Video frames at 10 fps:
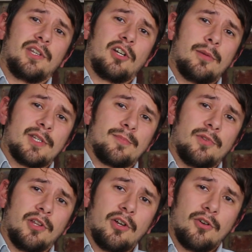in the comments
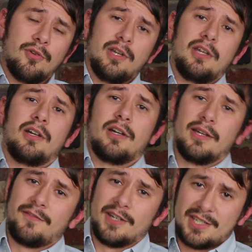below. Uh,
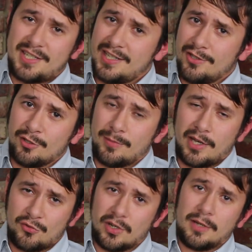if I see them,
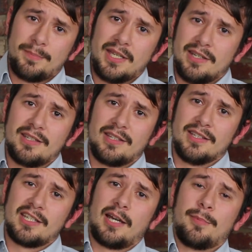I'll try to pin it to
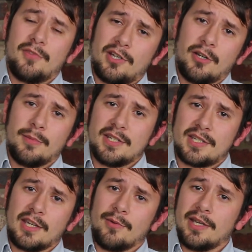the top of the
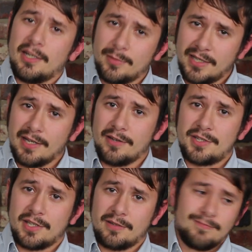comments. That way anybody
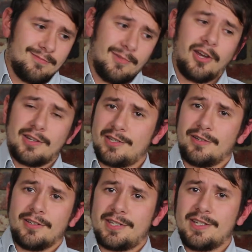else that logs
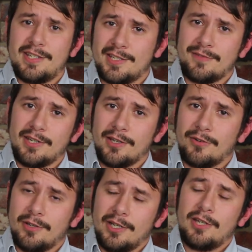on and sees this
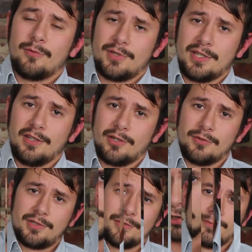video will see the
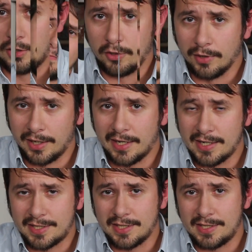code too. All right,
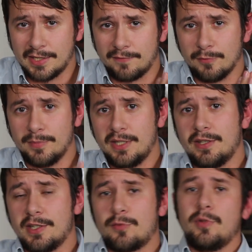guys, that's it for me
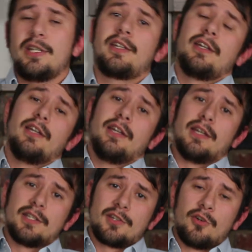this week.
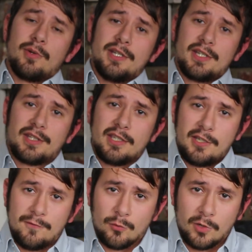As always,
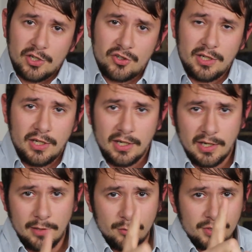thank you for watching,
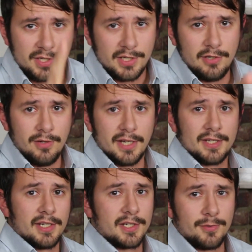and I will see you
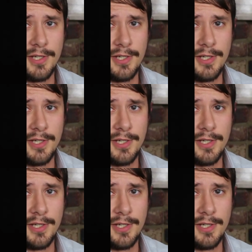guys next